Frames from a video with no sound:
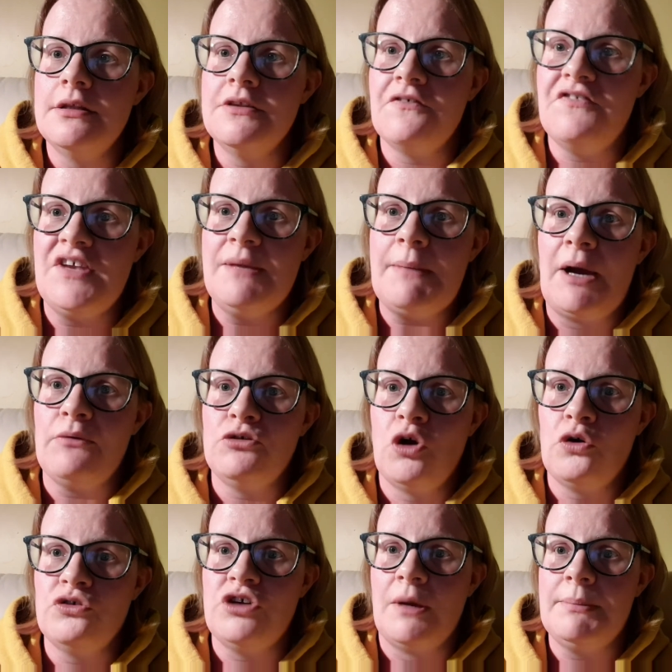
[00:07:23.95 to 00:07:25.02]
the female
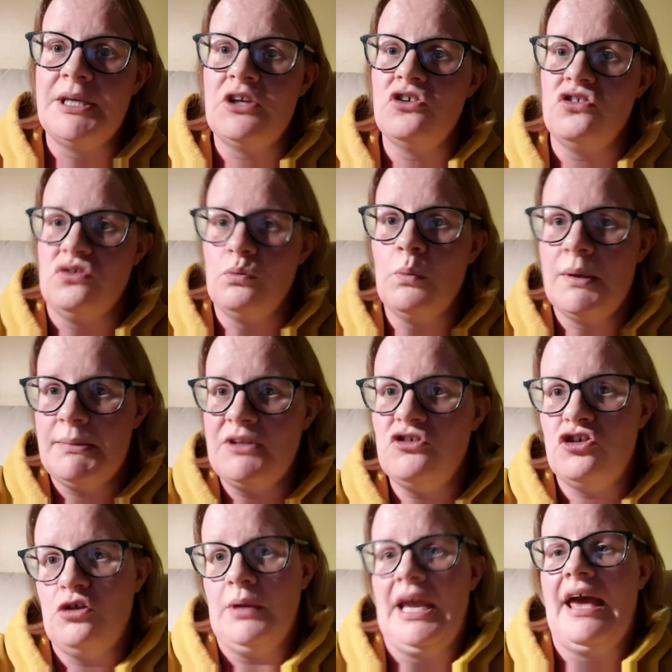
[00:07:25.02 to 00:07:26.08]
Doctor, because women
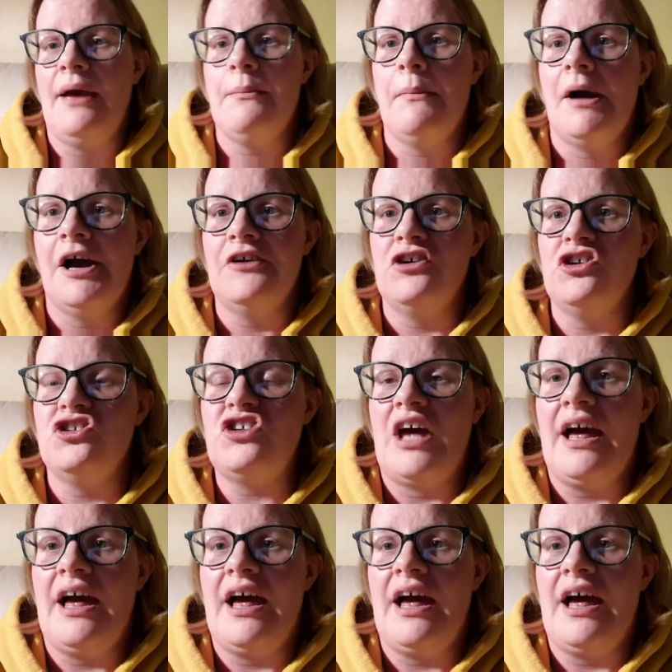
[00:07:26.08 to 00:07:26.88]
do get admirers,